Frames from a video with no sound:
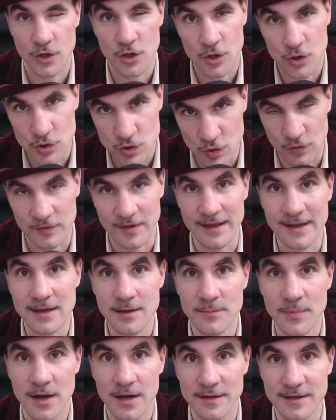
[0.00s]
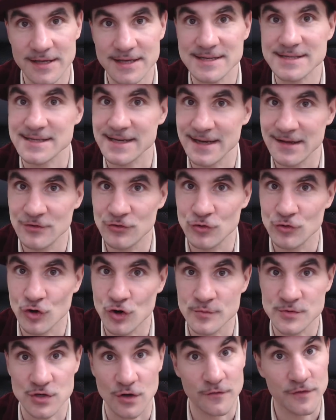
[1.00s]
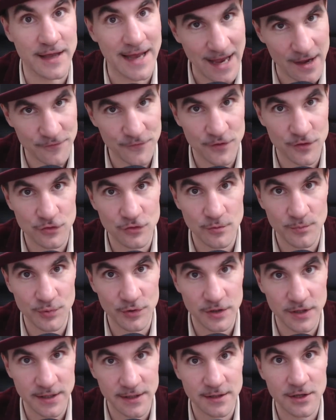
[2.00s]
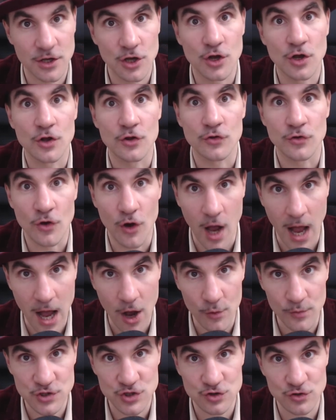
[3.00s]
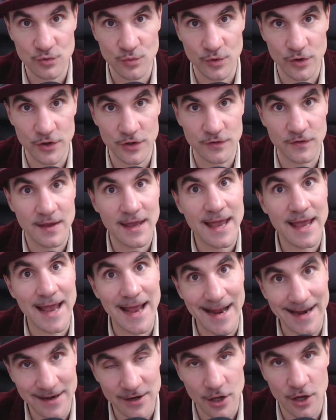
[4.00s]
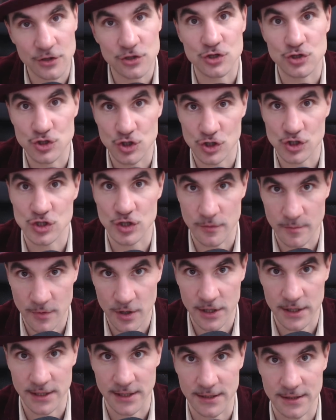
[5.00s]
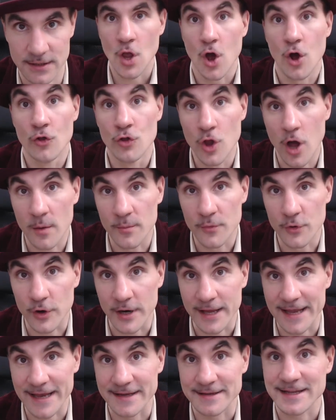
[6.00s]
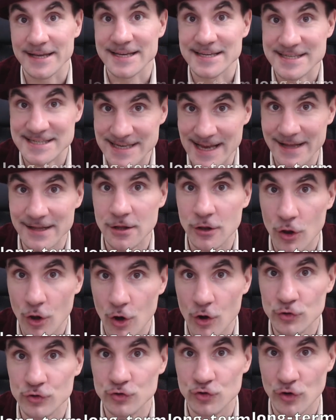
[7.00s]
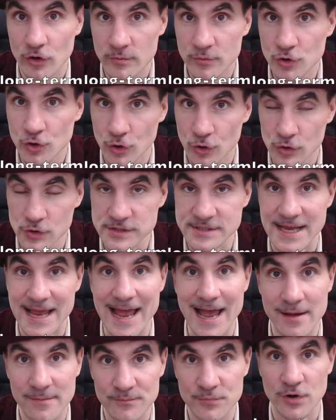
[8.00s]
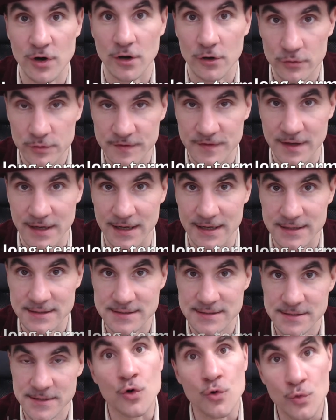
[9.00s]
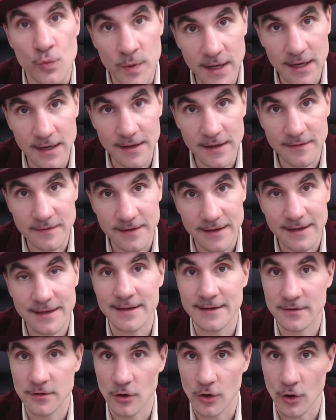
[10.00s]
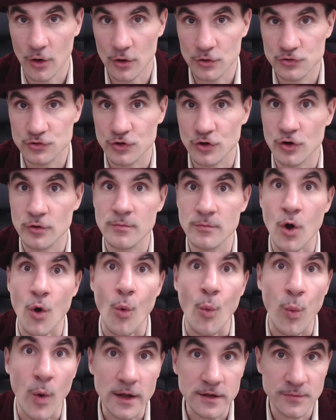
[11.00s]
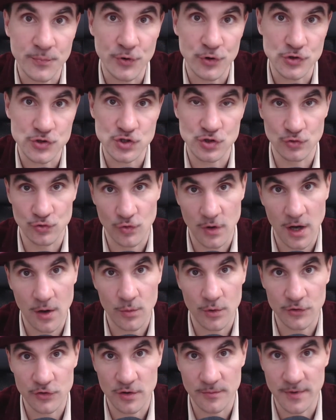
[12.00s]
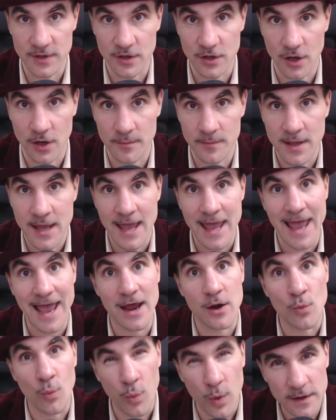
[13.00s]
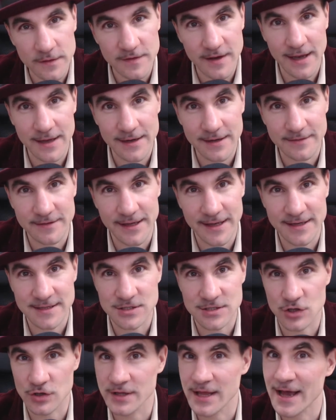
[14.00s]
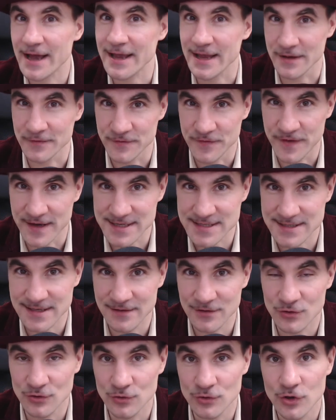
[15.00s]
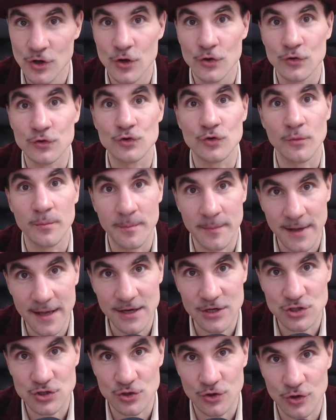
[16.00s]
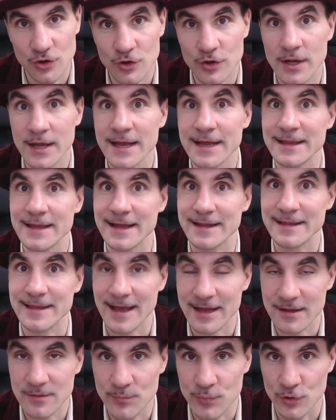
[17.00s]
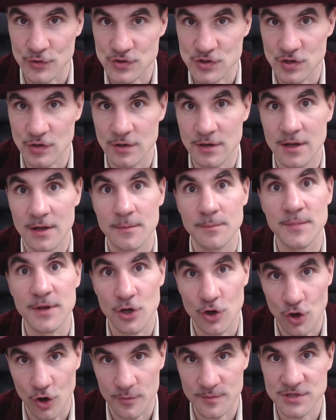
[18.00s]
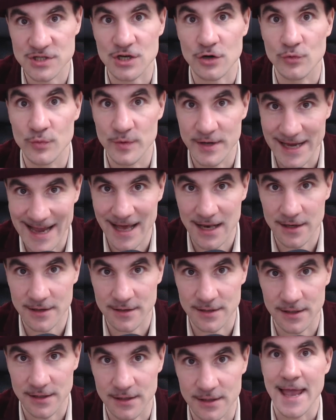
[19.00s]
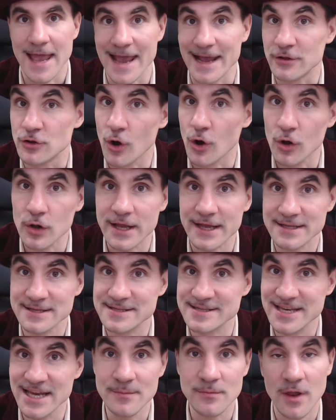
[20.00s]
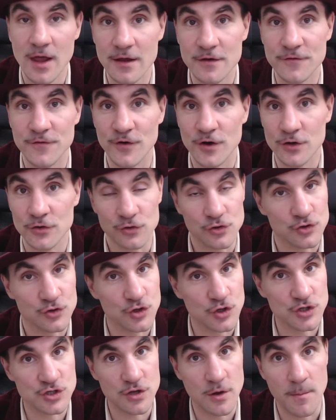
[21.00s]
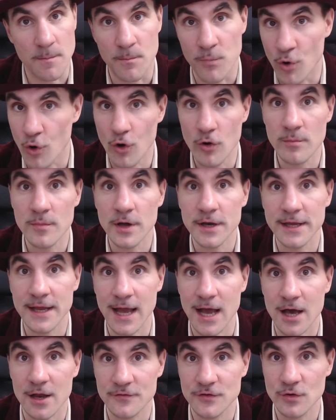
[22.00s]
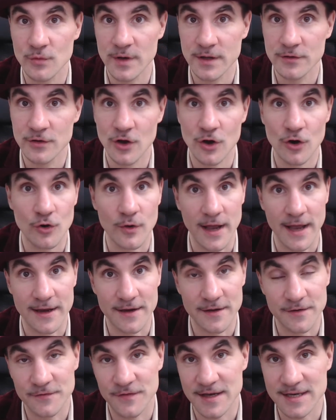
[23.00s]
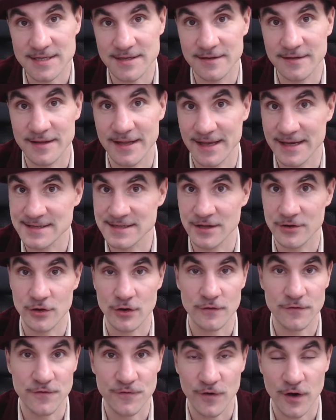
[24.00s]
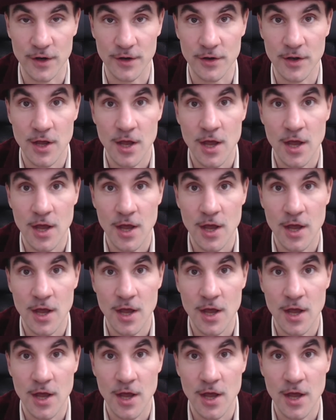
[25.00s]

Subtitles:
So think about this in terms of the effort you put in, the hours you worked, and not just the money. Number 8, set long-term goals and prioritize. Really think in the long term, what person do I want to become and what kind of things could I invest into to make sure that that person becomes a reality. It all can seem like fun to just blow money out of the window and invest in things that are fun,